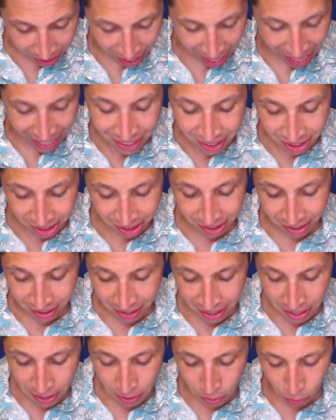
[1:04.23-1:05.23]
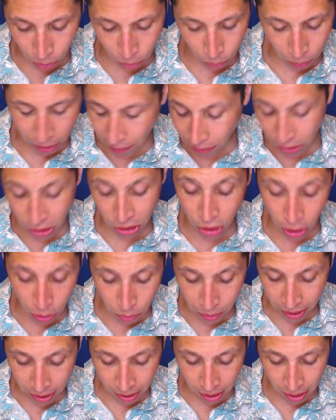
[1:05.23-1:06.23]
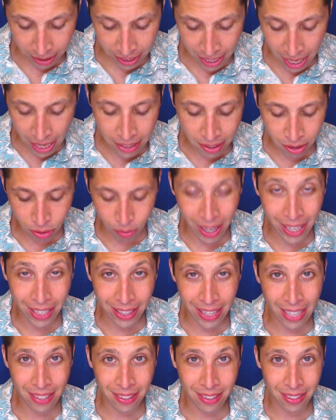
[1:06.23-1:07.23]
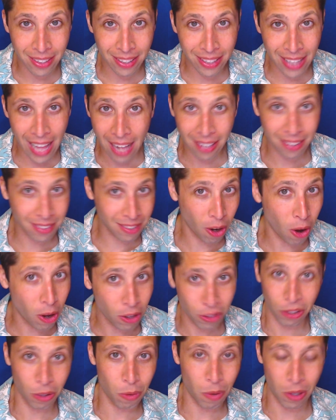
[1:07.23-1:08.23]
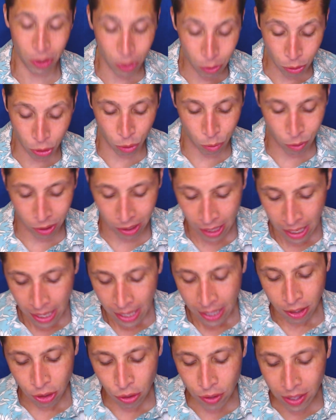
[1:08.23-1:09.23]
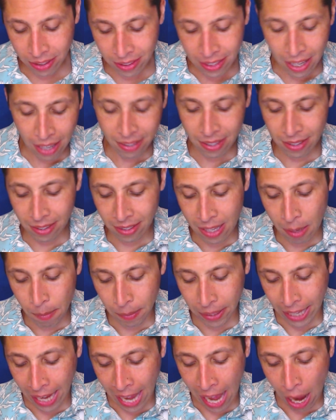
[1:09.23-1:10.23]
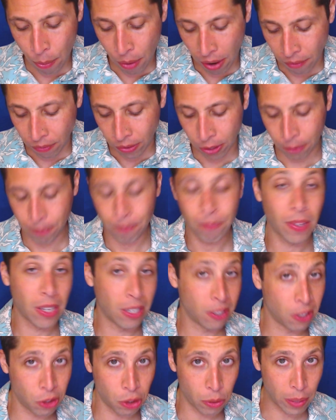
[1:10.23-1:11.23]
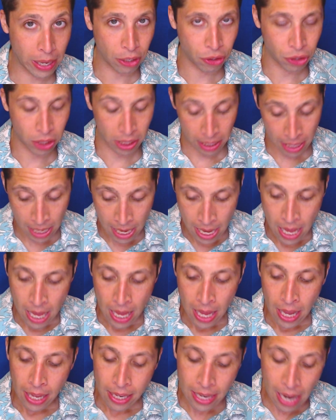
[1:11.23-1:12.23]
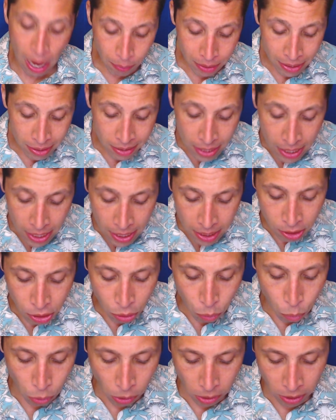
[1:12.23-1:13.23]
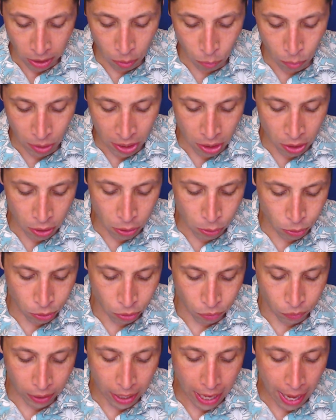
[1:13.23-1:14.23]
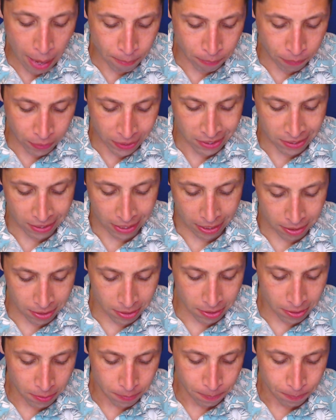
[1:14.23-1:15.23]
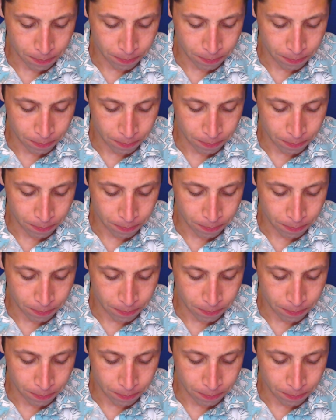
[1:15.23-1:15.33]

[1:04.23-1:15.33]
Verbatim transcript: ice or whatever he's doing on the ice, right? That that's also unusual. So this doesn't seem like a however situation. Now, indeed is a word that we use for emphasis.